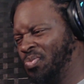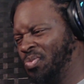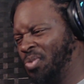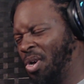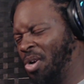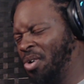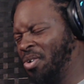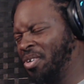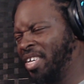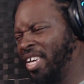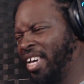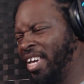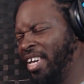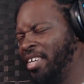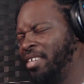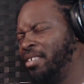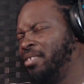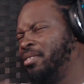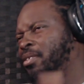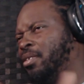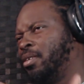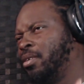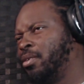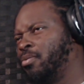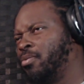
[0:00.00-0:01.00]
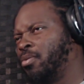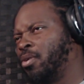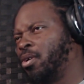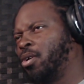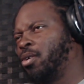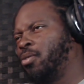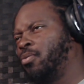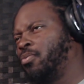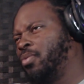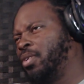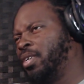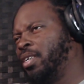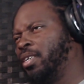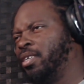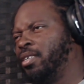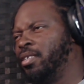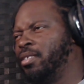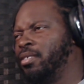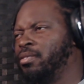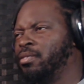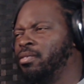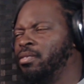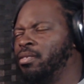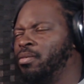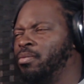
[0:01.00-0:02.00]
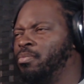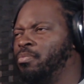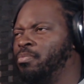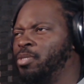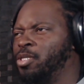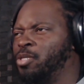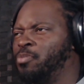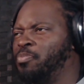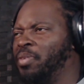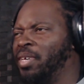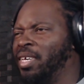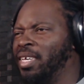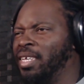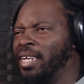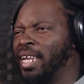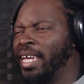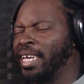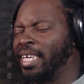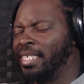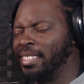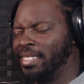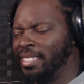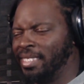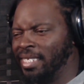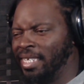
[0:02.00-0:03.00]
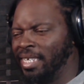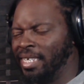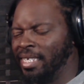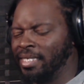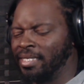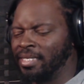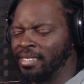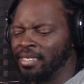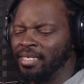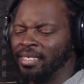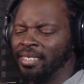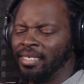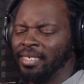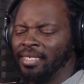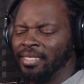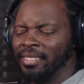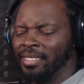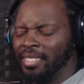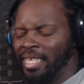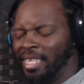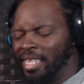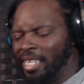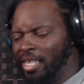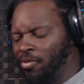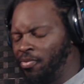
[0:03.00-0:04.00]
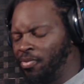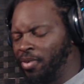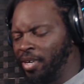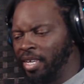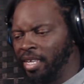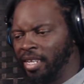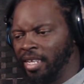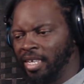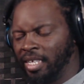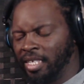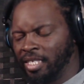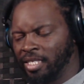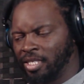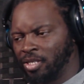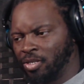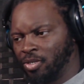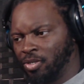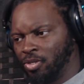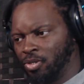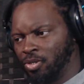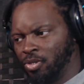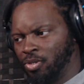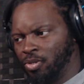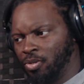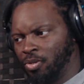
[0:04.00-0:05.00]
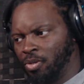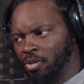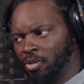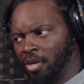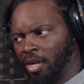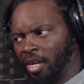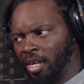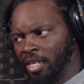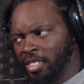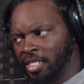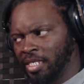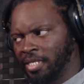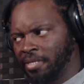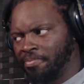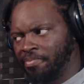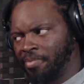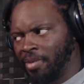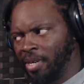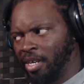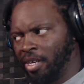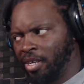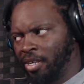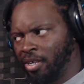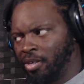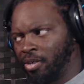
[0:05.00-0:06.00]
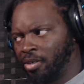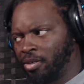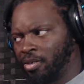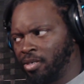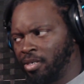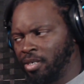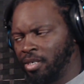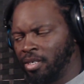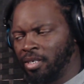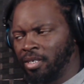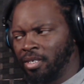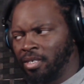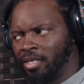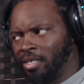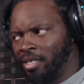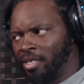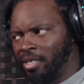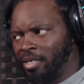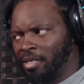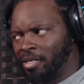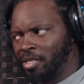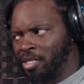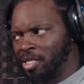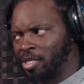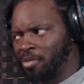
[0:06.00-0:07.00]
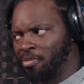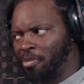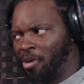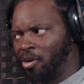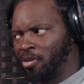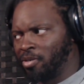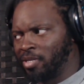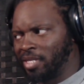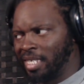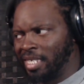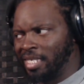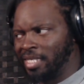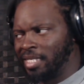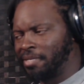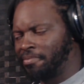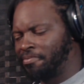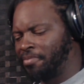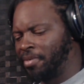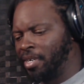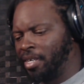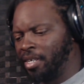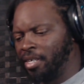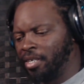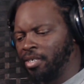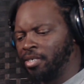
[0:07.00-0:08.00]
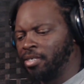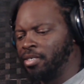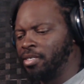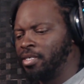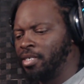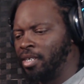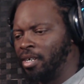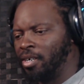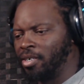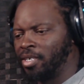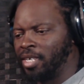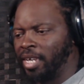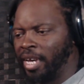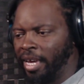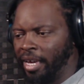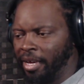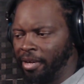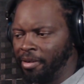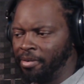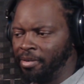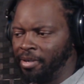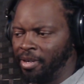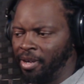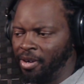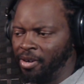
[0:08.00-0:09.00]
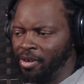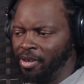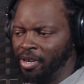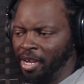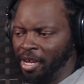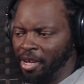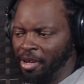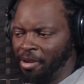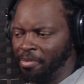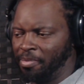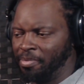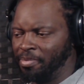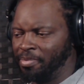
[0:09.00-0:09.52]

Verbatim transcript: Okay. Whirlwind, spin like a disc. Then he went into a sphere. Smoke this sphere. Okay. Hold up.